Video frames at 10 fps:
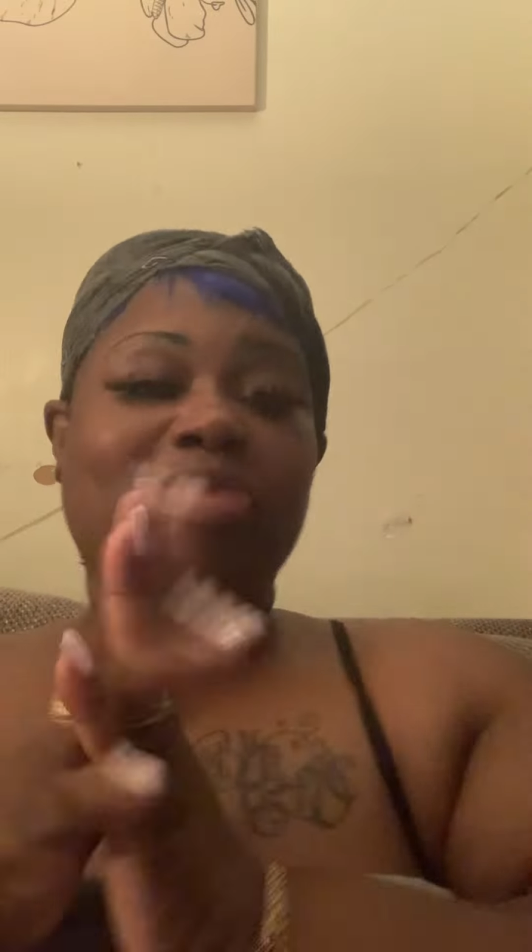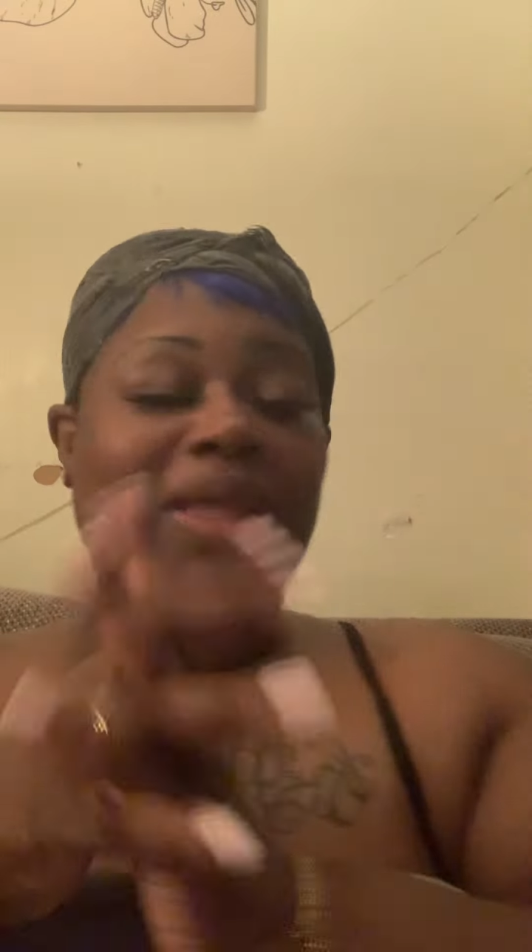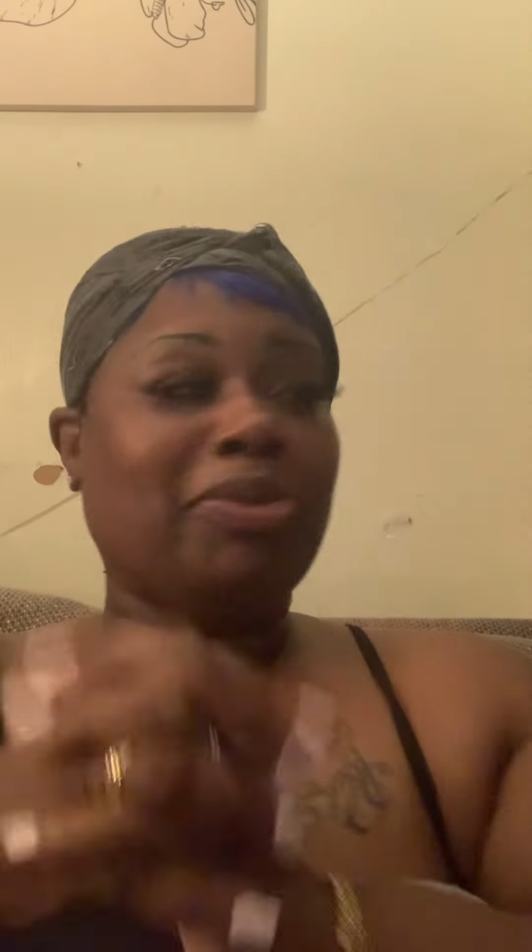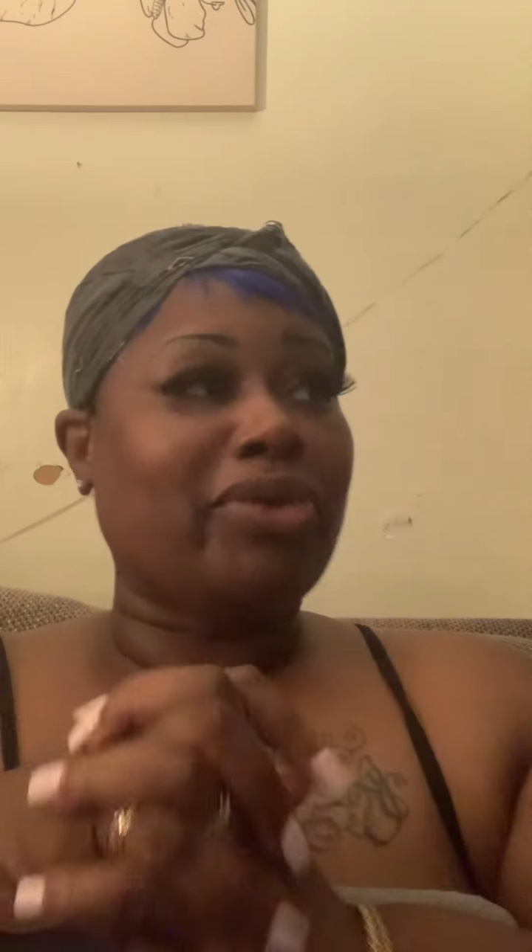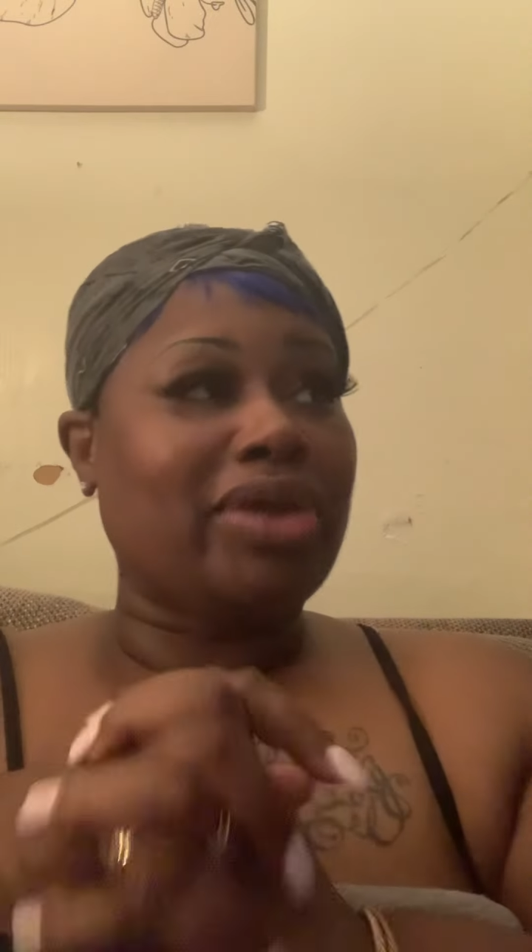
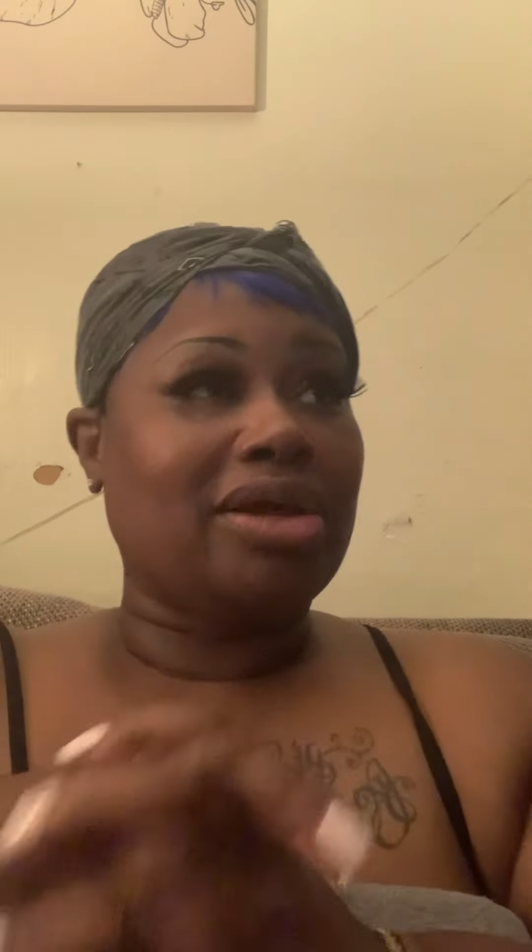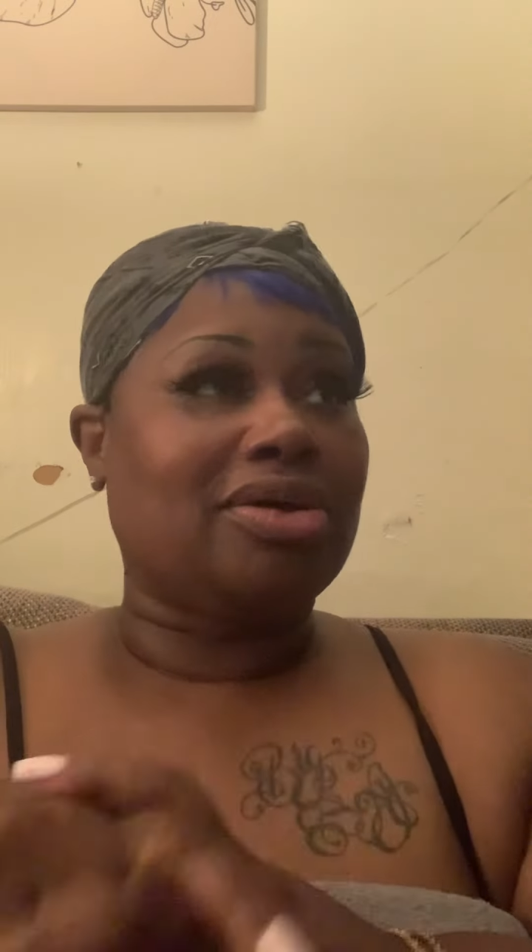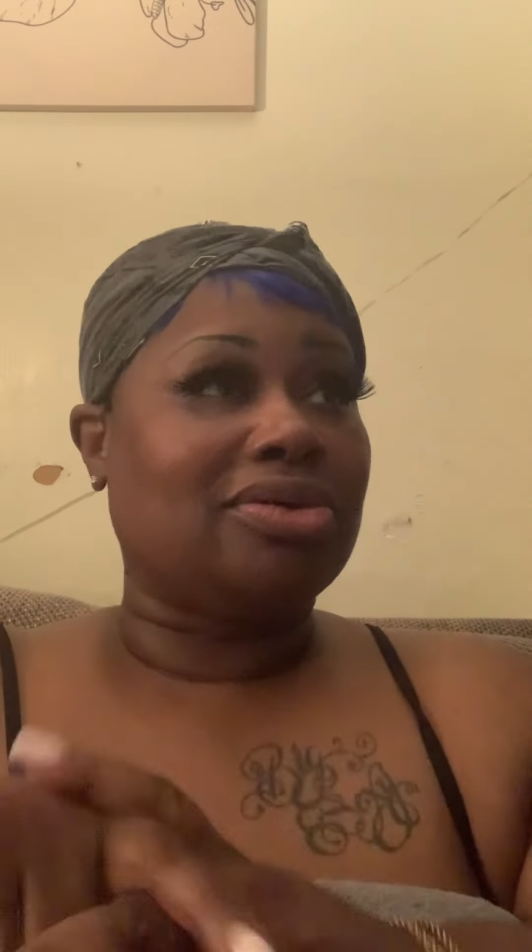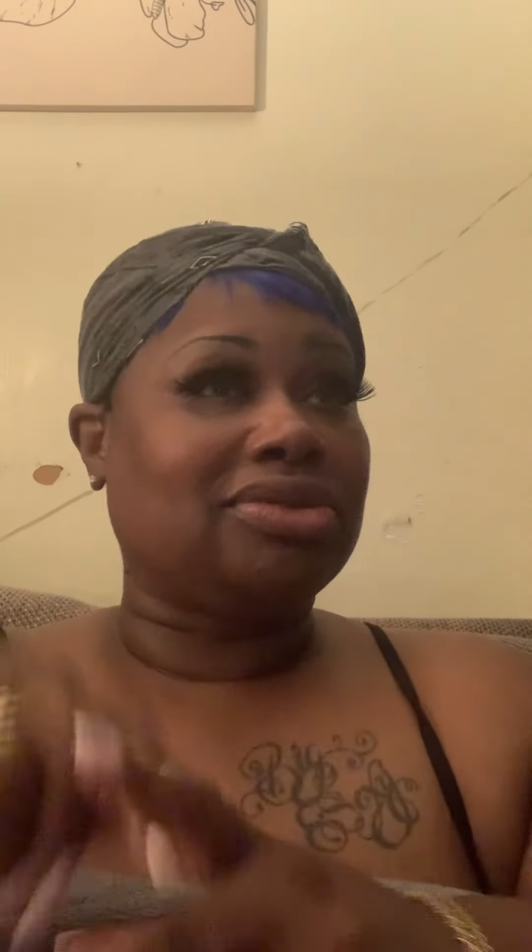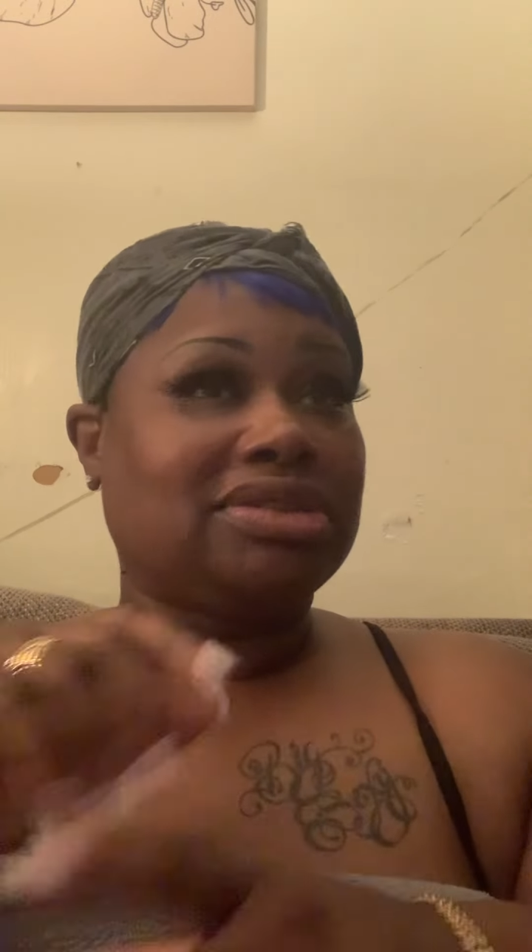I'm gonna
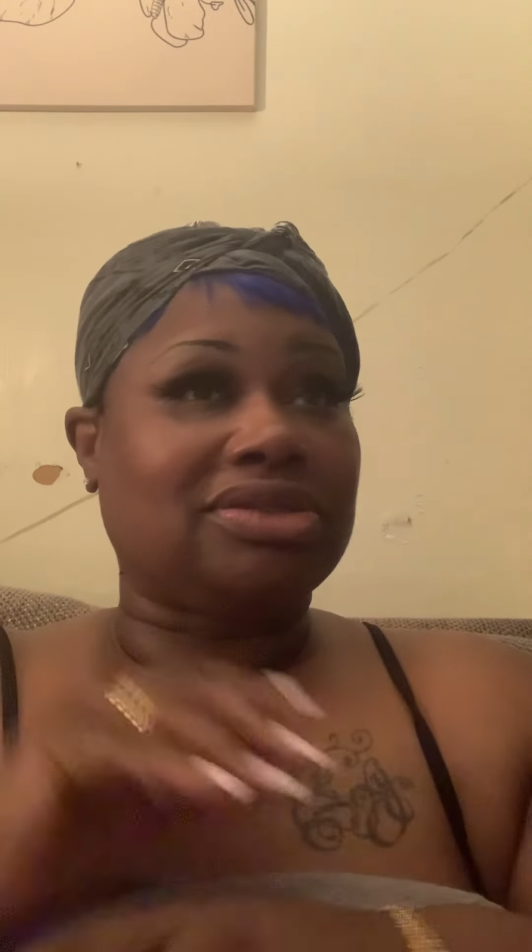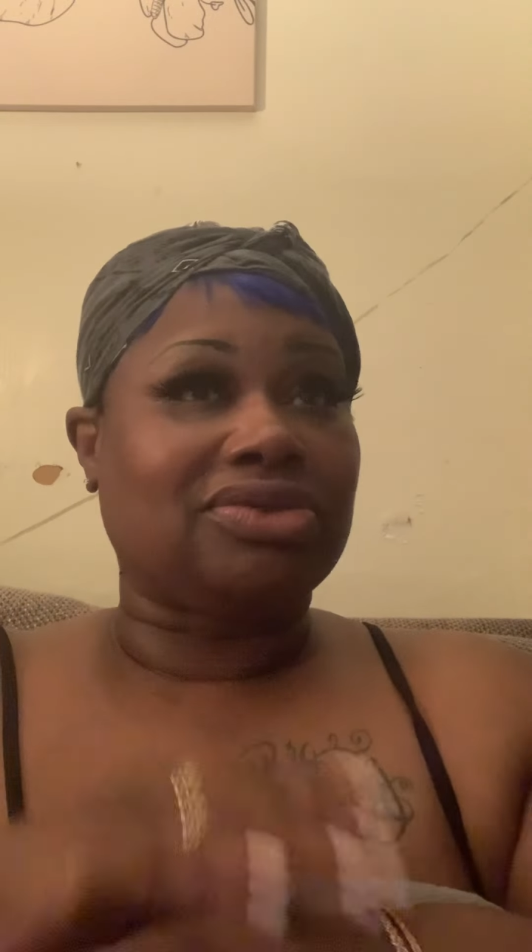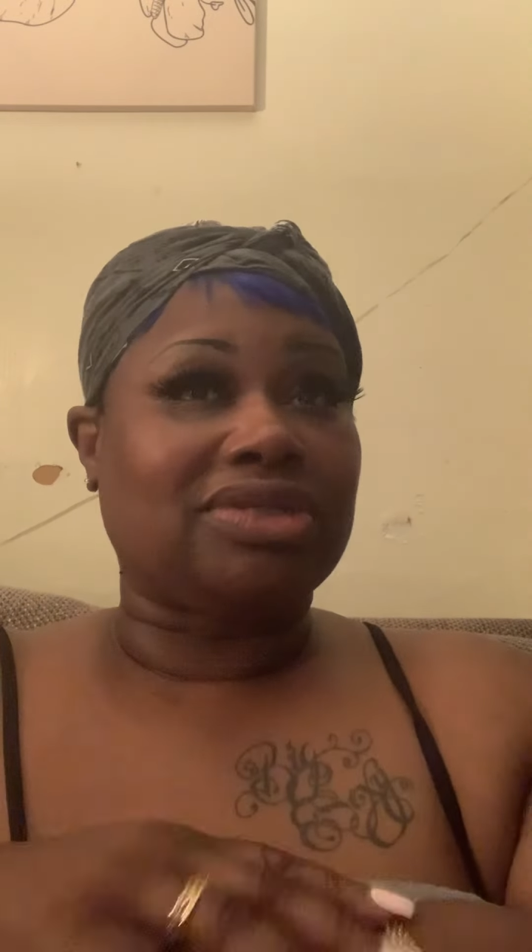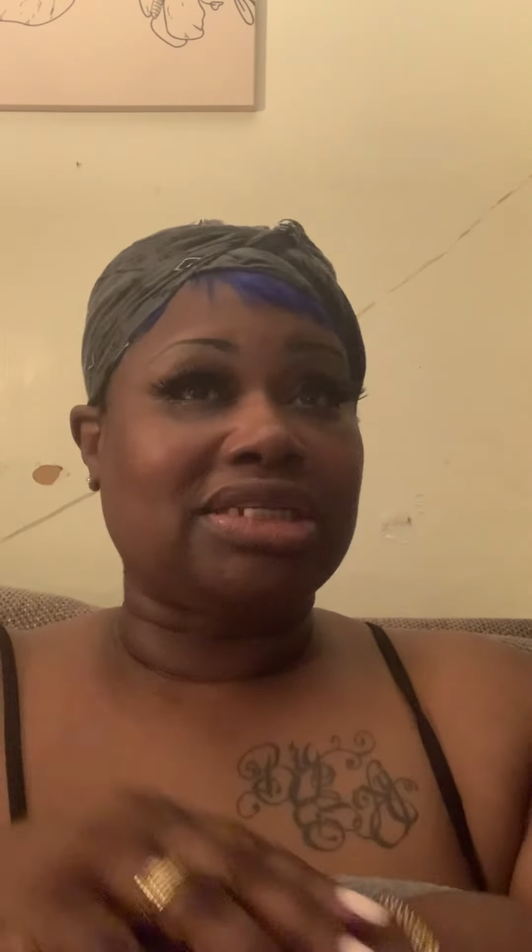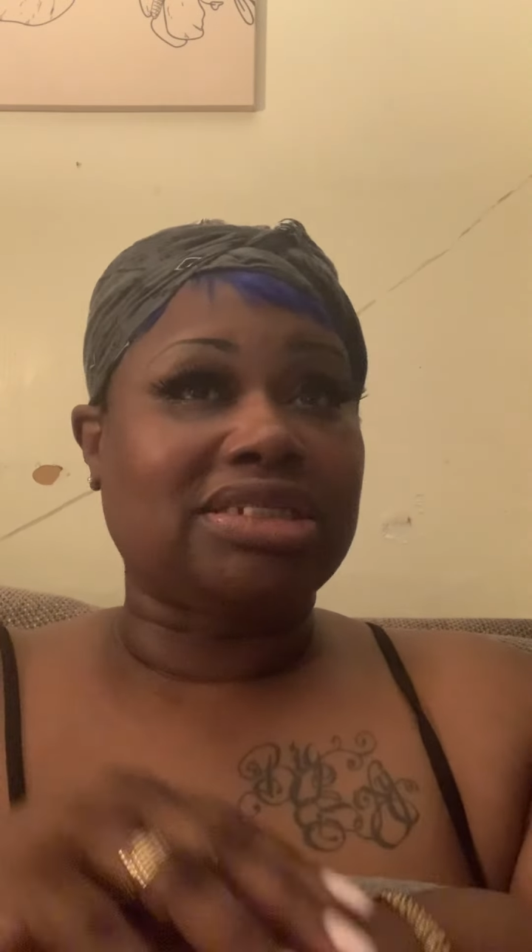go to
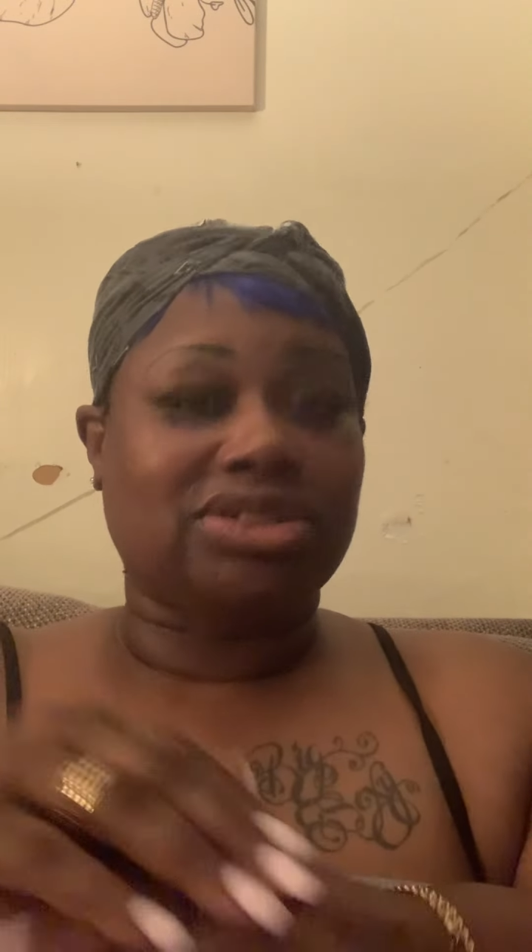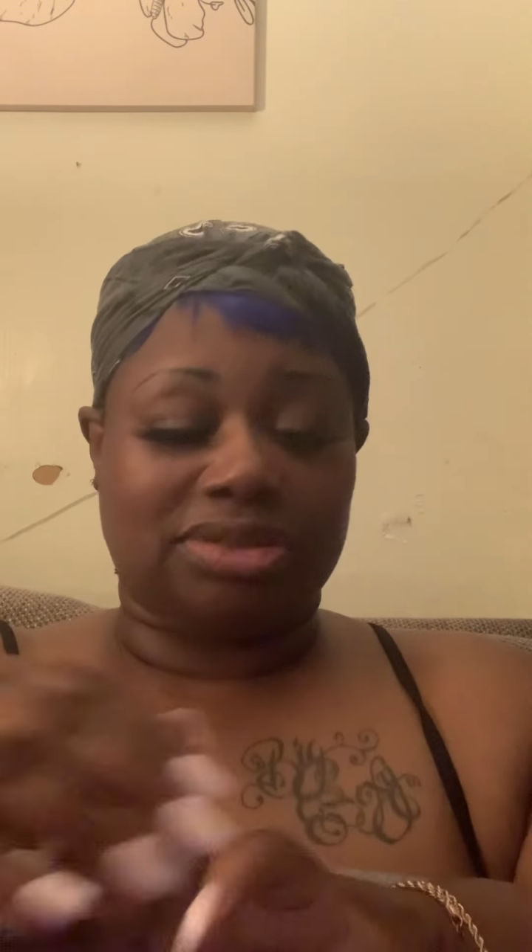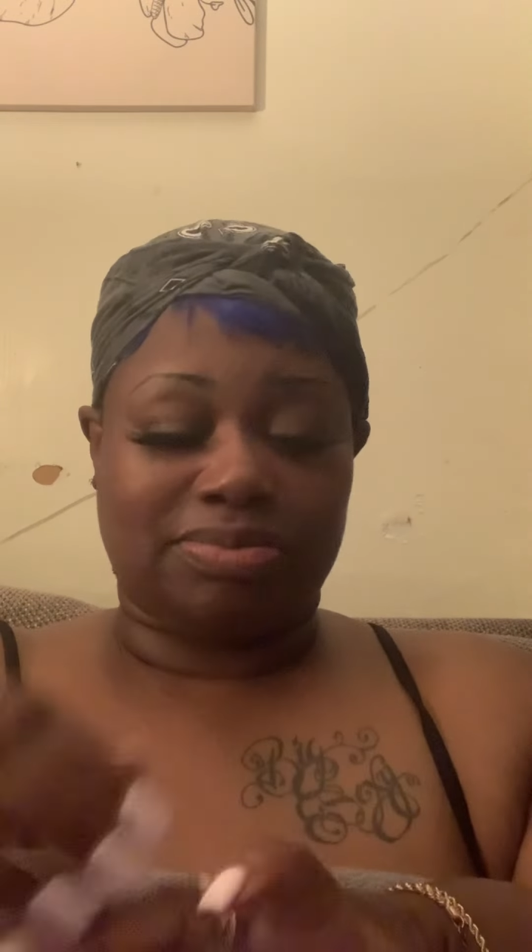this